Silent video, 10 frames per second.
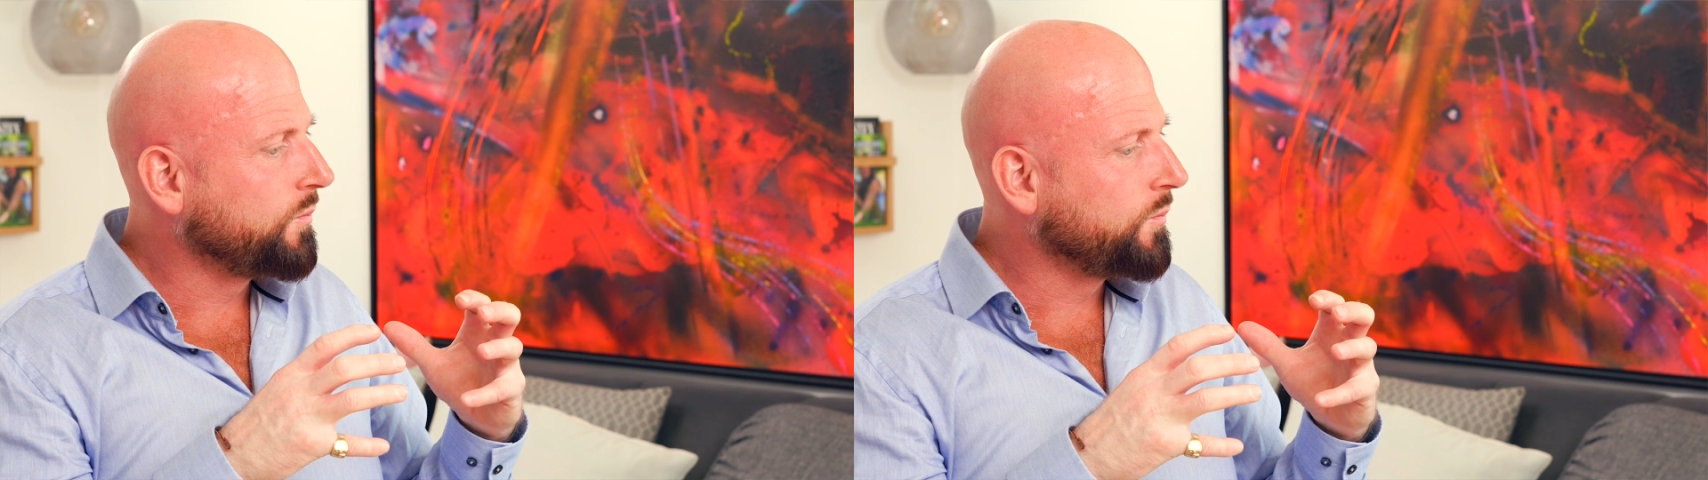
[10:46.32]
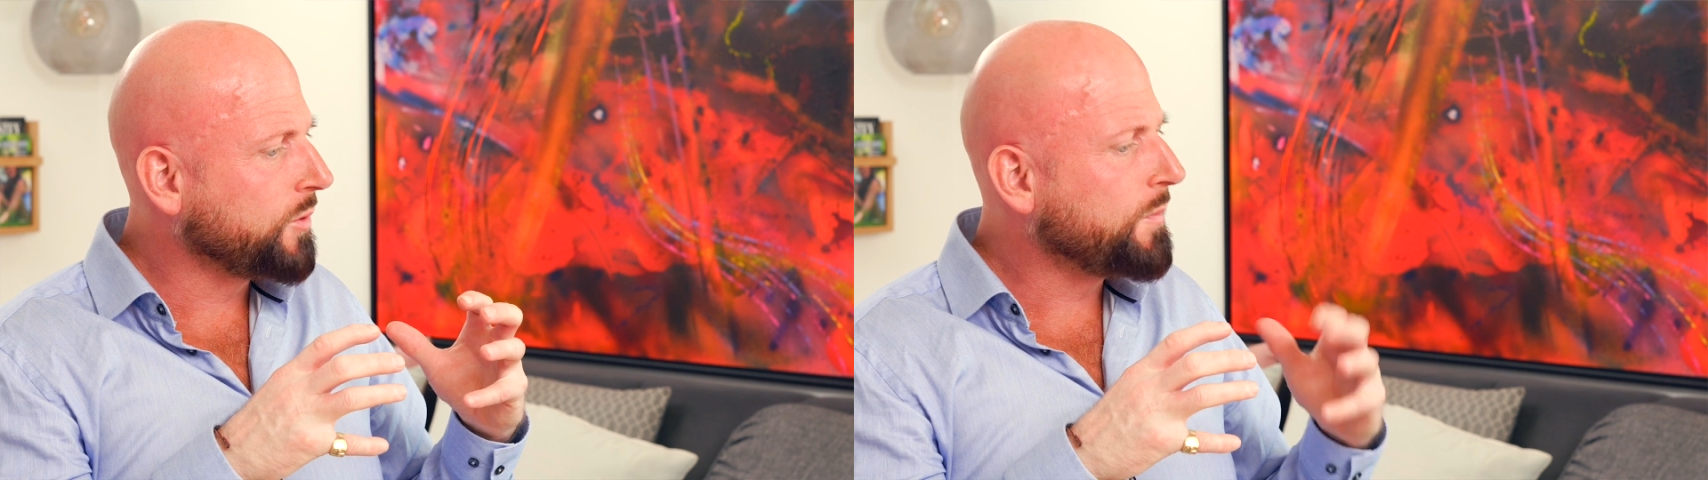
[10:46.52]

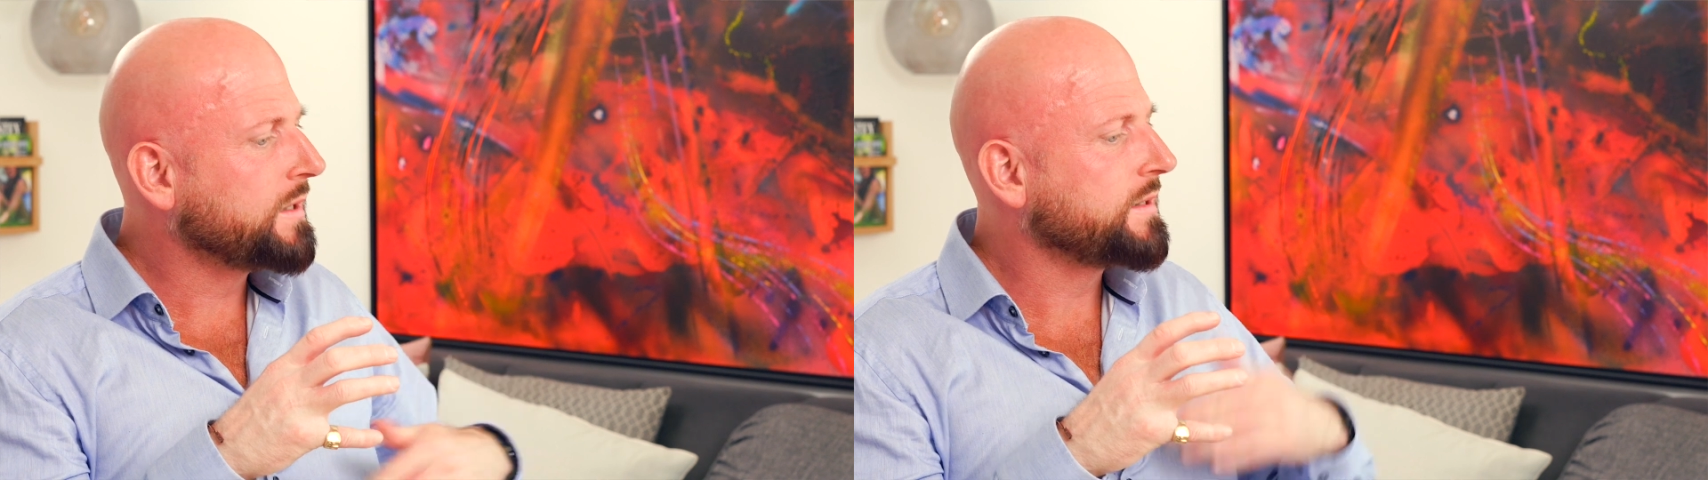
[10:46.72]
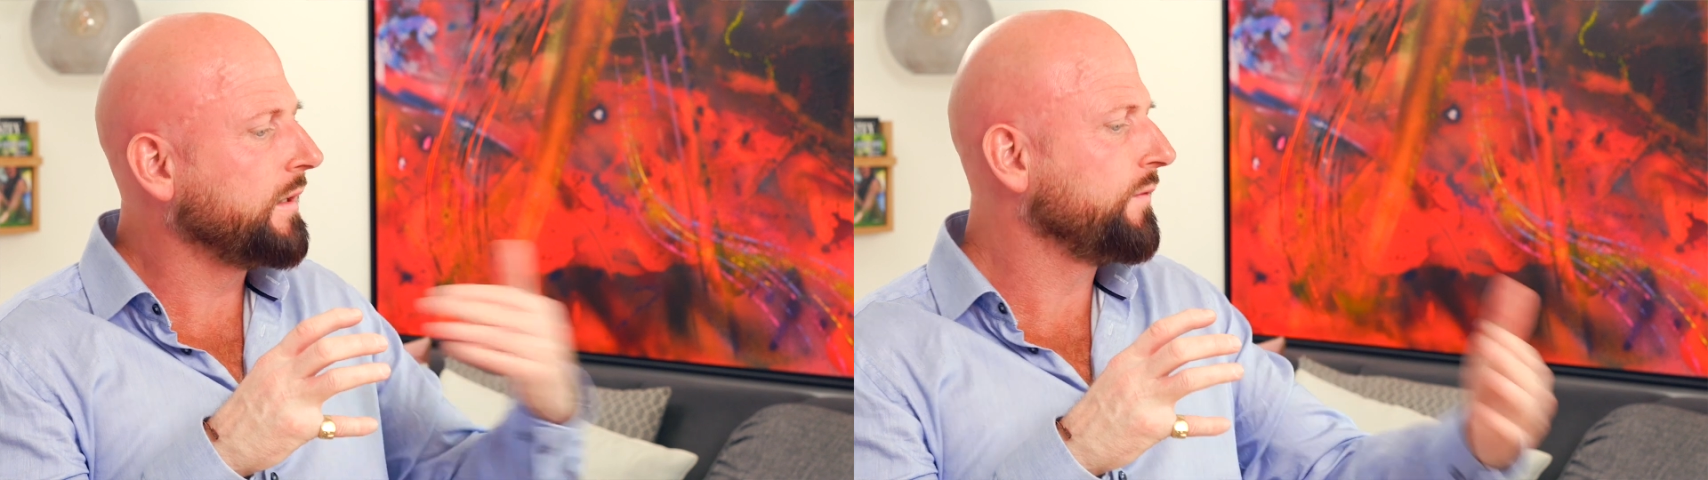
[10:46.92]
put
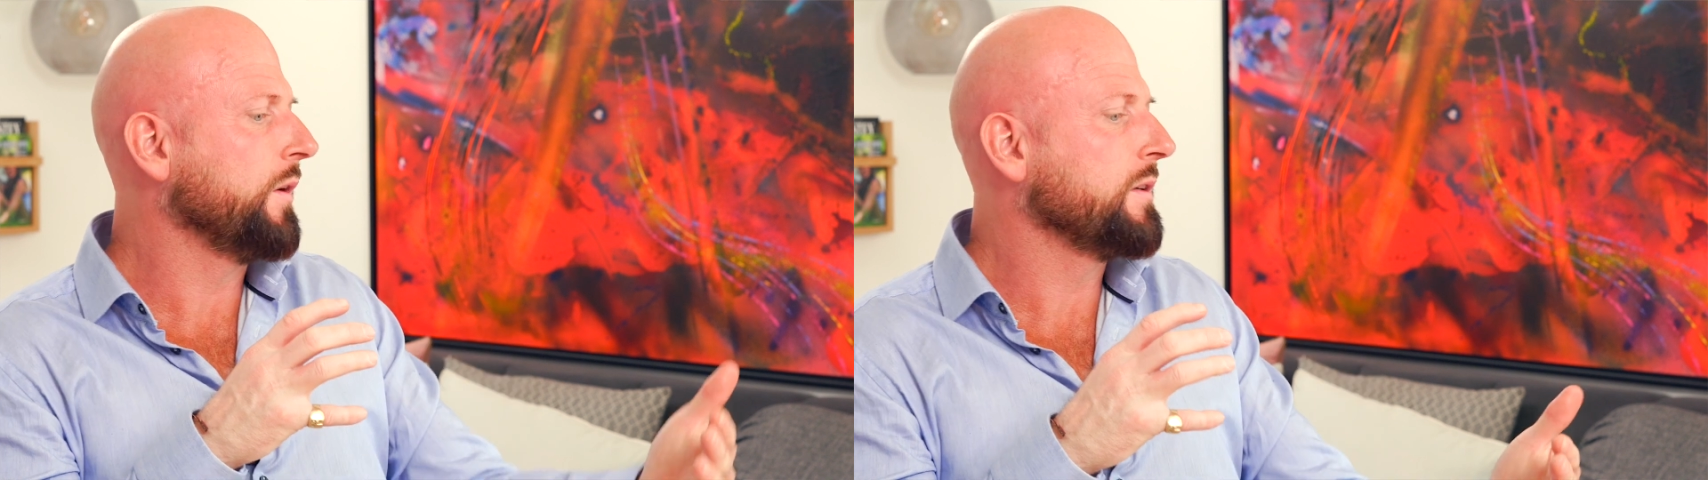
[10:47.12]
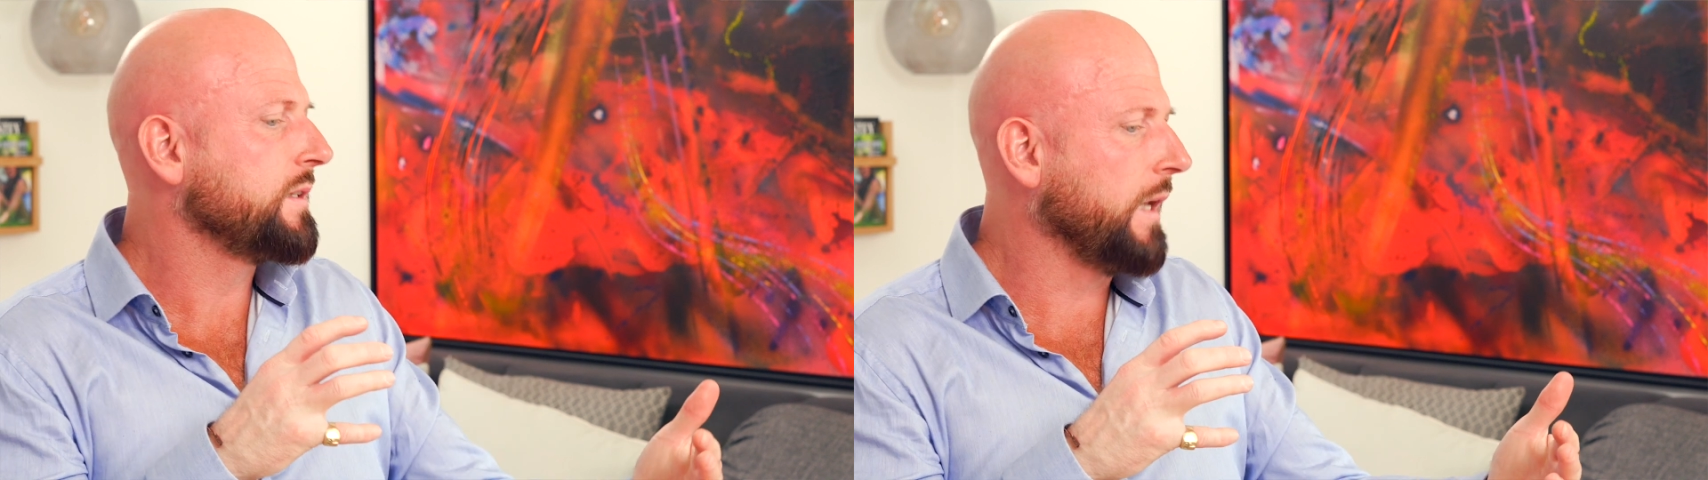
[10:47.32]
myself
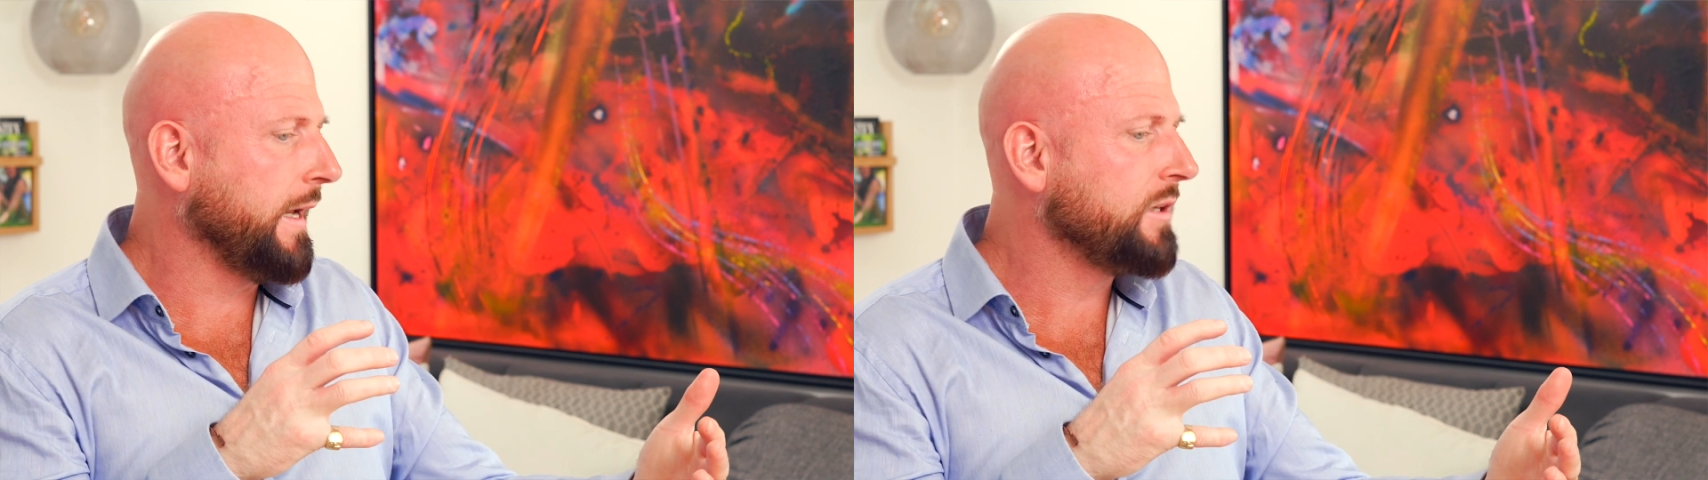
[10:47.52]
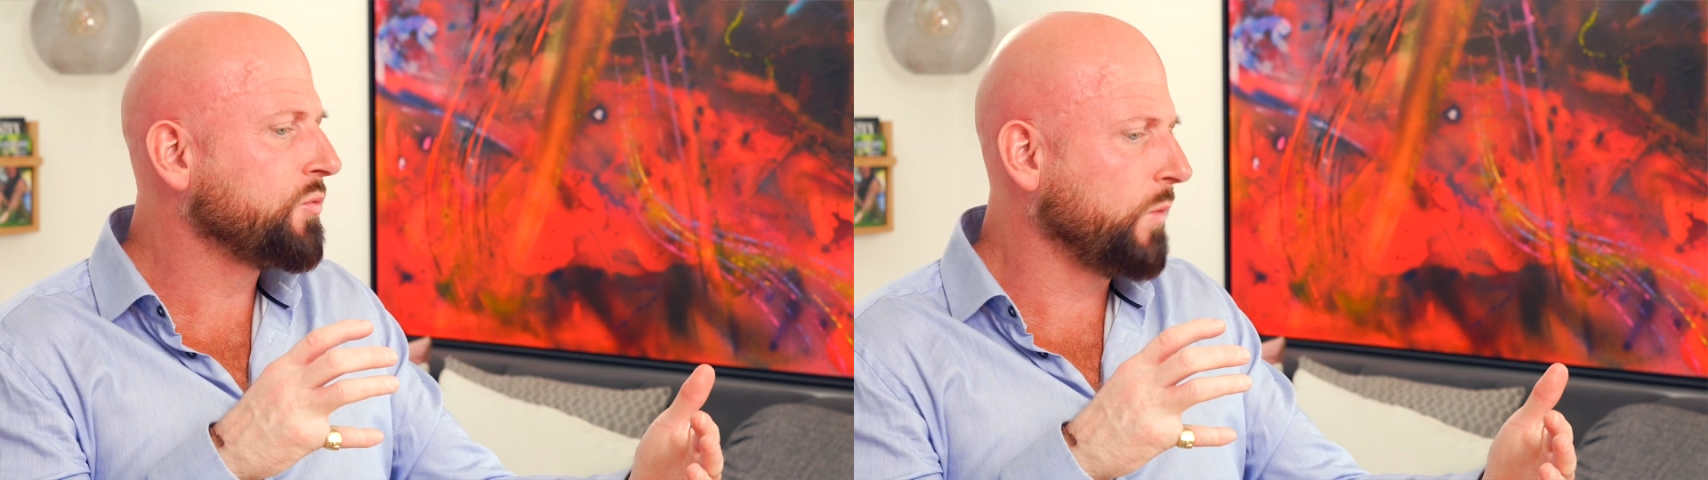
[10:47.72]
on stage